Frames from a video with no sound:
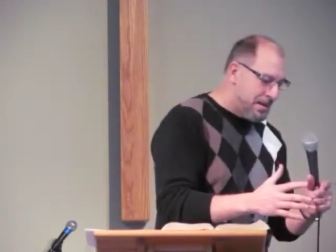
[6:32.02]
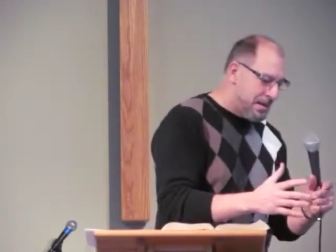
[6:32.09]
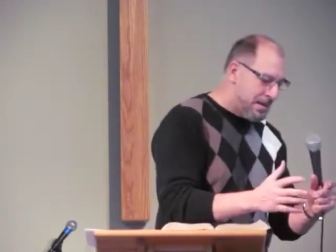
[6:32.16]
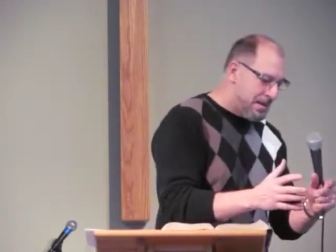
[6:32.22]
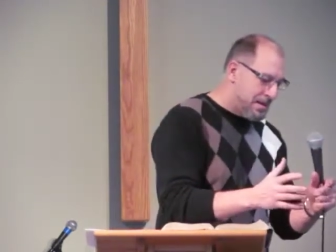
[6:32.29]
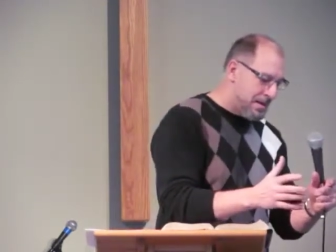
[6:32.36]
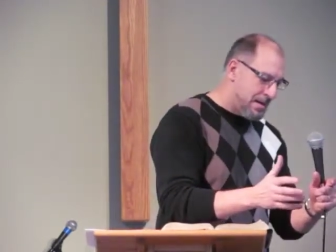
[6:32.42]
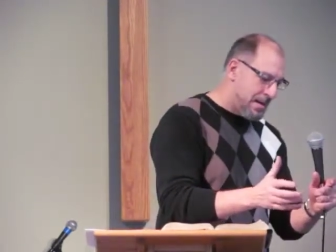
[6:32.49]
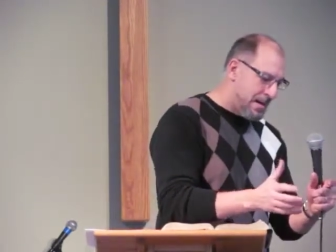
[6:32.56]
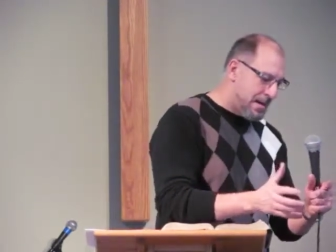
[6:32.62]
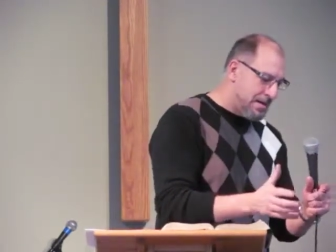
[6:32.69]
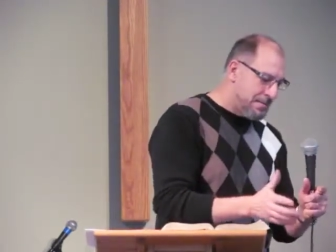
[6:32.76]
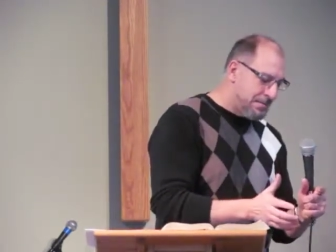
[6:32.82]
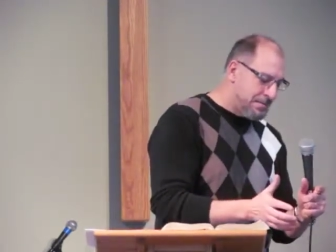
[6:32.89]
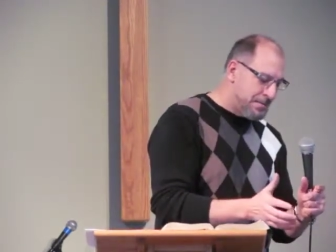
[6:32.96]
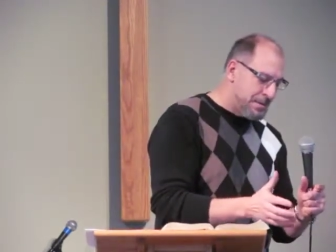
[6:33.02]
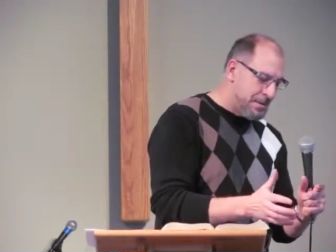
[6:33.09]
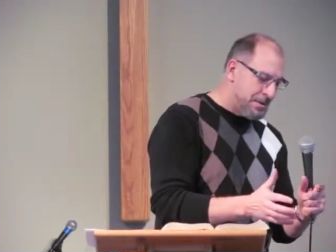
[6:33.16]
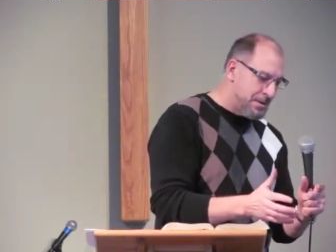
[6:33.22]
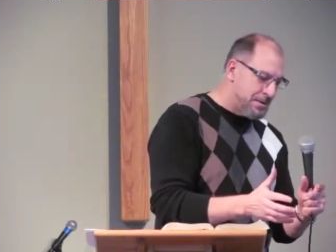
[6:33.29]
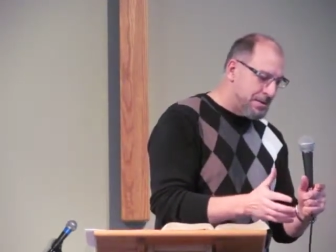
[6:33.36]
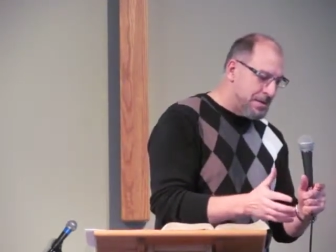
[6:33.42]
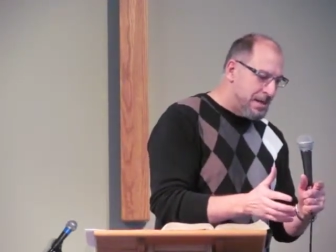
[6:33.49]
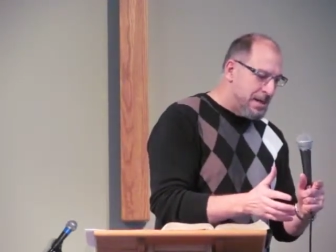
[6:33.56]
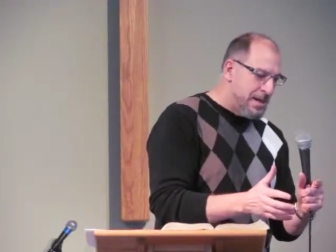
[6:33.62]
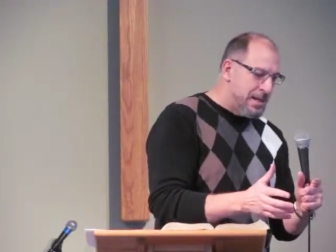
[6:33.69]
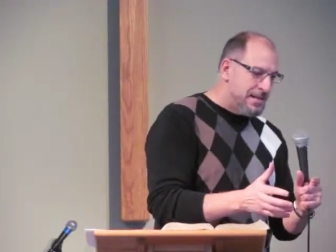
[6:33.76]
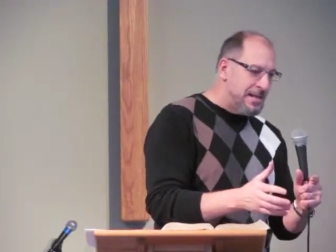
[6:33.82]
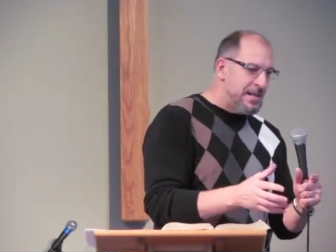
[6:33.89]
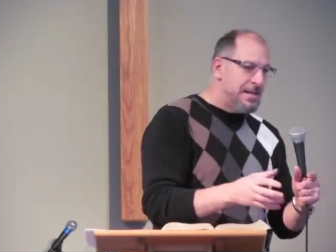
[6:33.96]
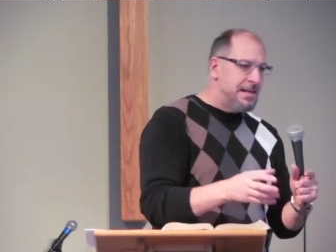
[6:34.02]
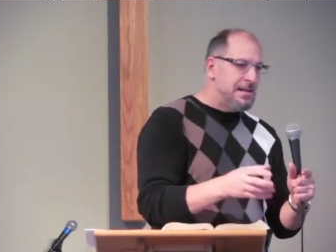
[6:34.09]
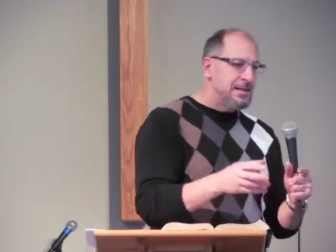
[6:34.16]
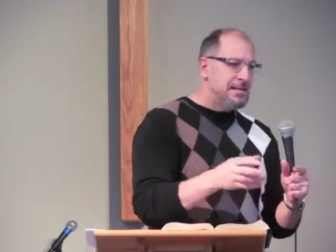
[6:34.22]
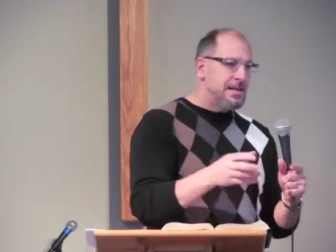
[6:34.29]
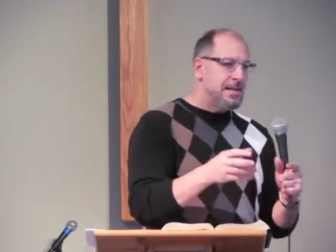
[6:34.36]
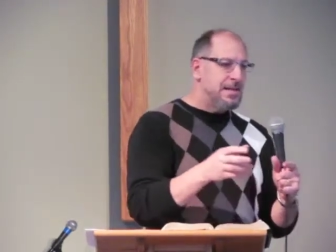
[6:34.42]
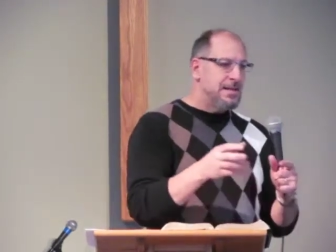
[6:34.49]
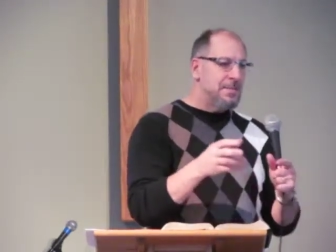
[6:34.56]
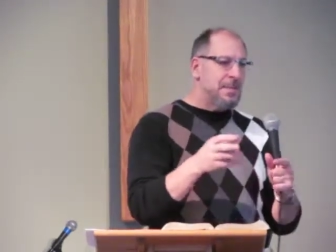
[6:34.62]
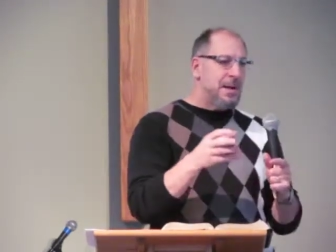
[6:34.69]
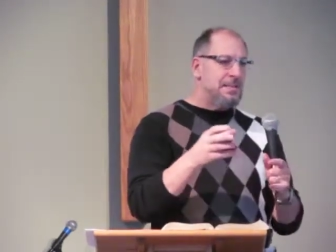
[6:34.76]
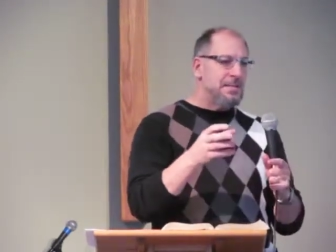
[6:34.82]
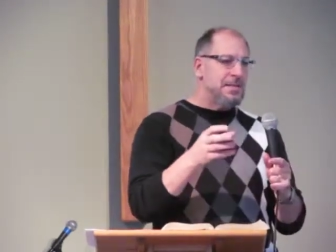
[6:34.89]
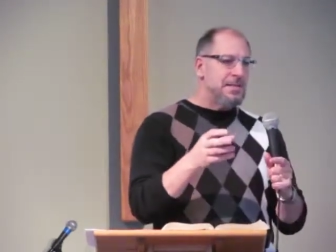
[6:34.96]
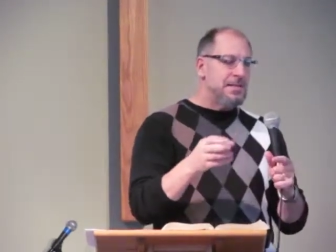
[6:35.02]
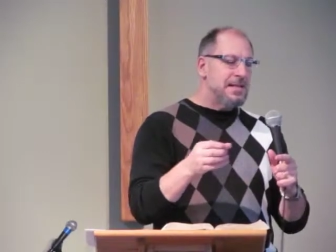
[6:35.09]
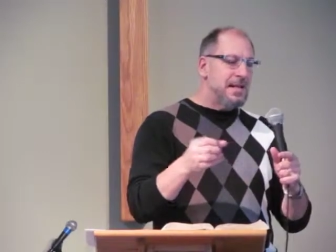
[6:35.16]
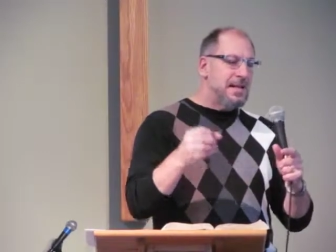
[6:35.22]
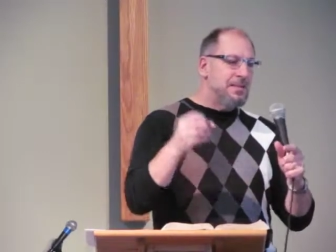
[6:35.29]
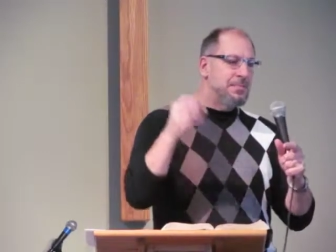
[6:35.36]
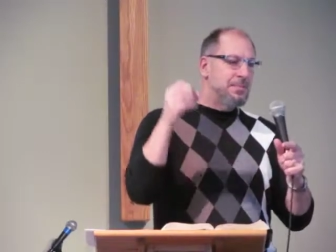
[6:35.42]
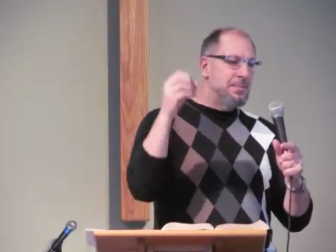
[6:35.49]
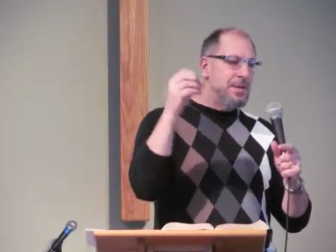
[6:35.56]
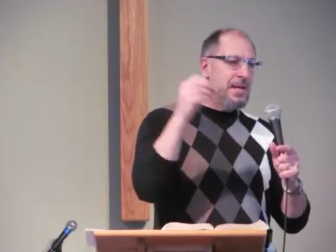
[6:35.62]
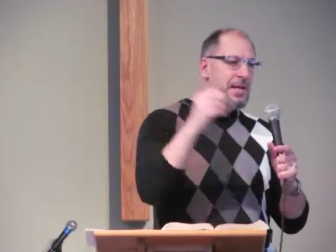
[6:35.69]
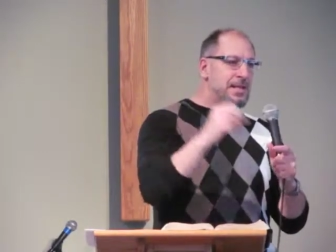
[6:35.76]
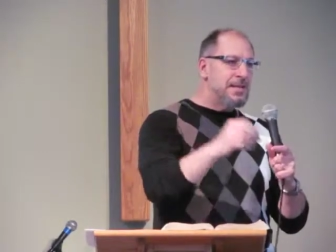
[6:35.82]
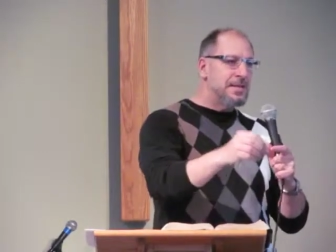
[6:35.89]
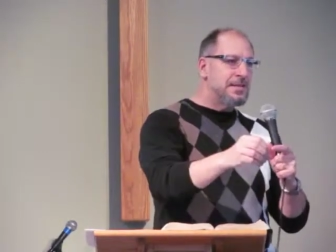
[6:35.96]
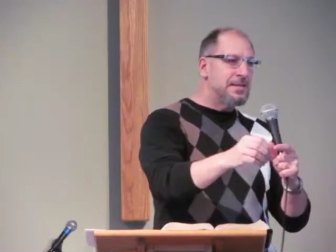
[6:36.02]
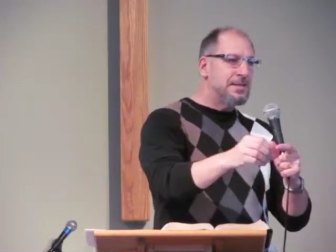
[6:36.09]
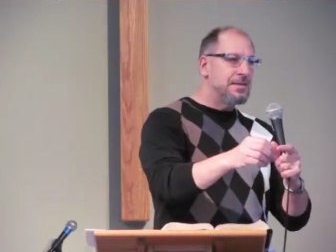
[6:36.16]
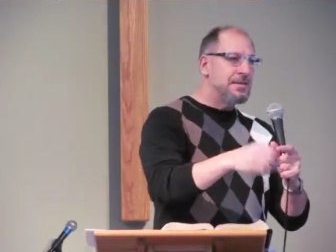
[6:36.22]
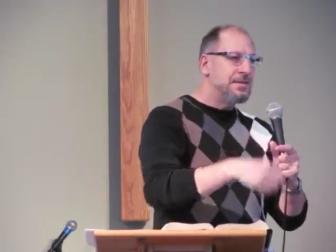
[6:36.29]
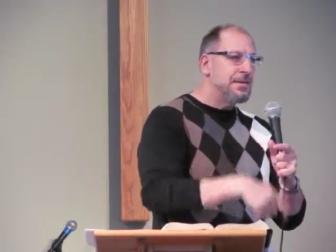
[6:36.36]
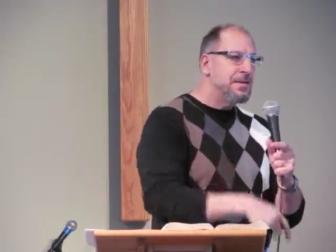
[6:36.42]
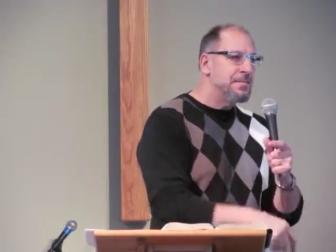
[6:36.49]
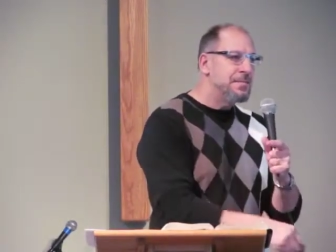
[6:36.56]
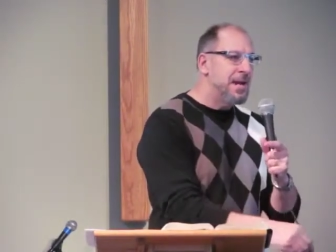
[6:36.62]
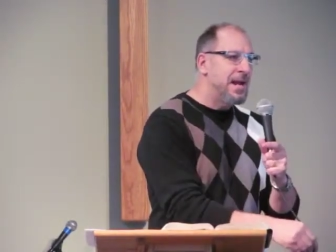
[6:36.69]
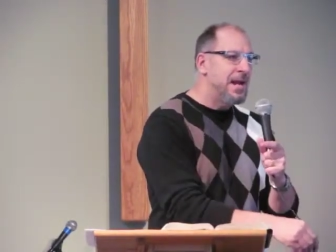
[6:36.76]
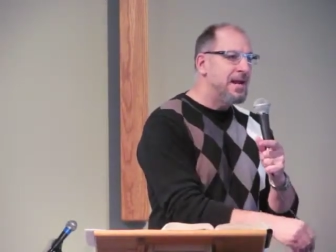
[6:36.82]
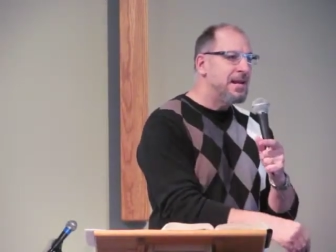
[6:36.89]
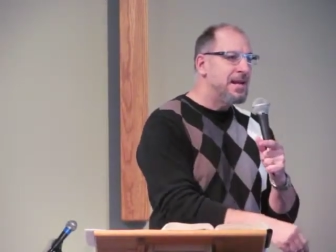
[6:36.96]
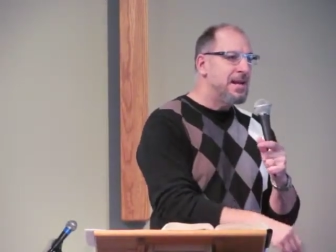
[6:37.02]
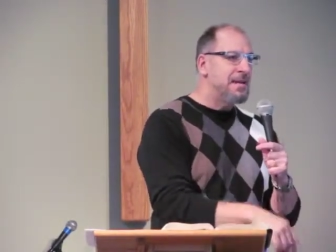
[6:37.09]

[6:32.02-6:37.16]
uh, out of dirt, then He said, the Bible says that He breathed into man,